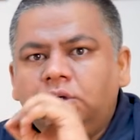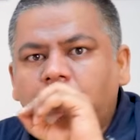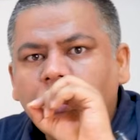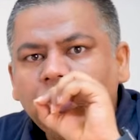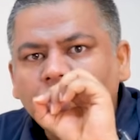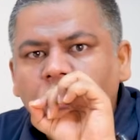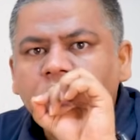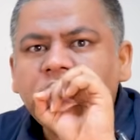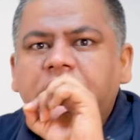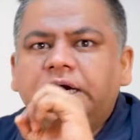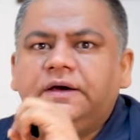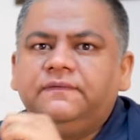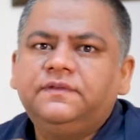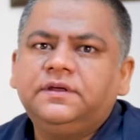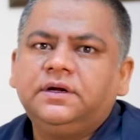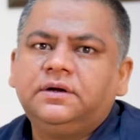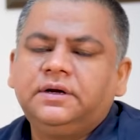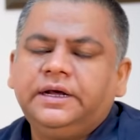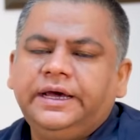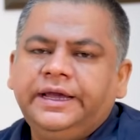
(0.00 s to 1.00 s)
don't have
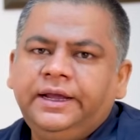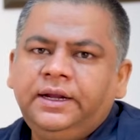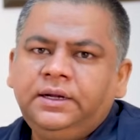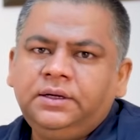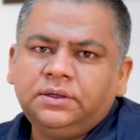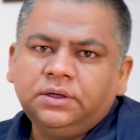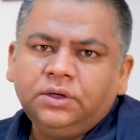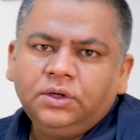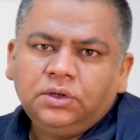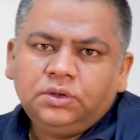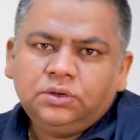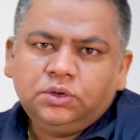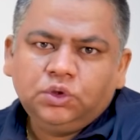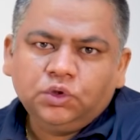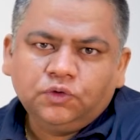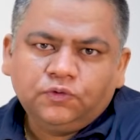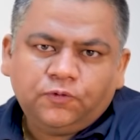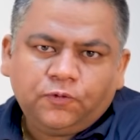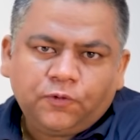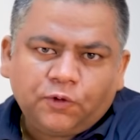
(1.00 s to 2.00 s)
the right
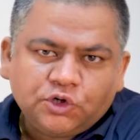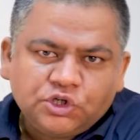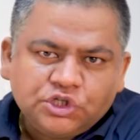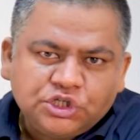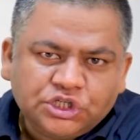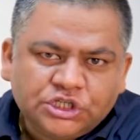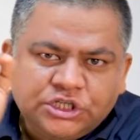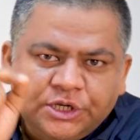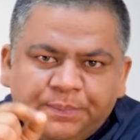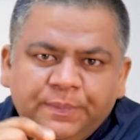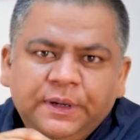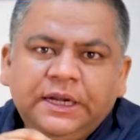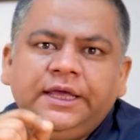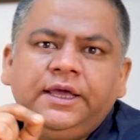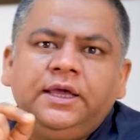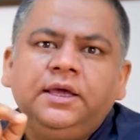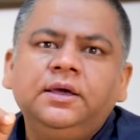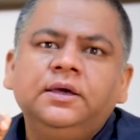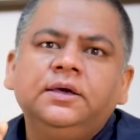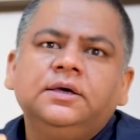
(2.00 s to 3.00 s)
to
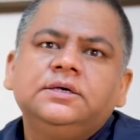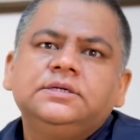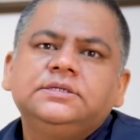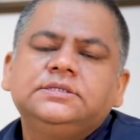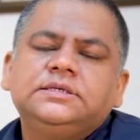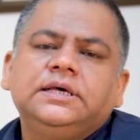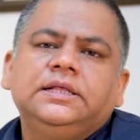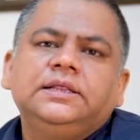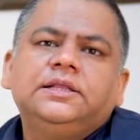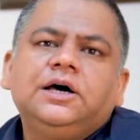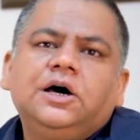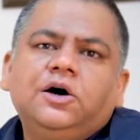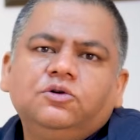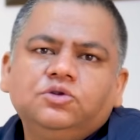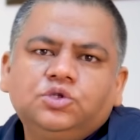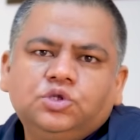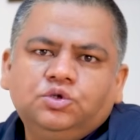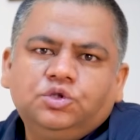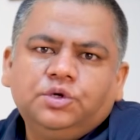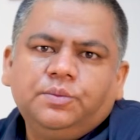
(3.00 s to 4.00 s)
forcibly sell the
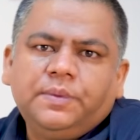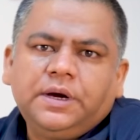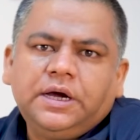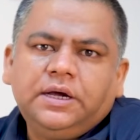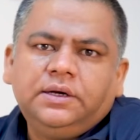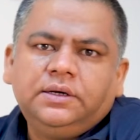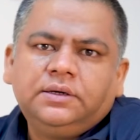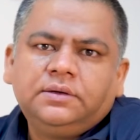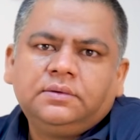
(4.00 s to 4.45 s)
house to the buyer.